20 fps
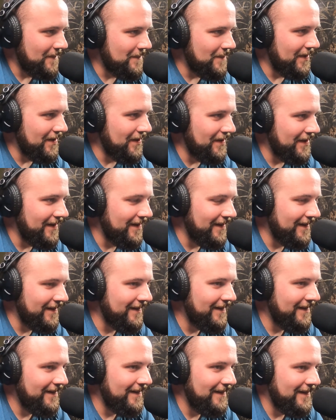but uh,
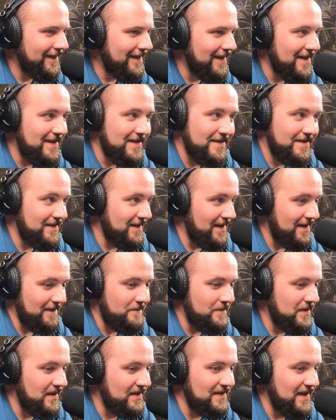he's
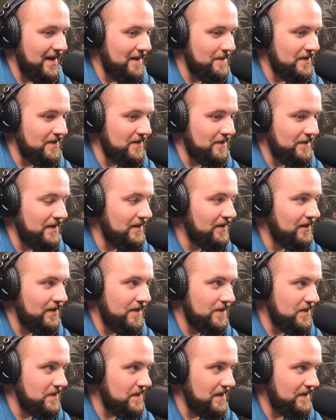like big time into it. He
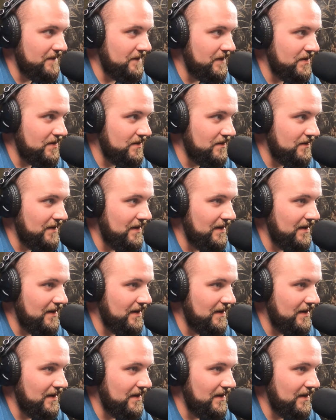loves spearfishing.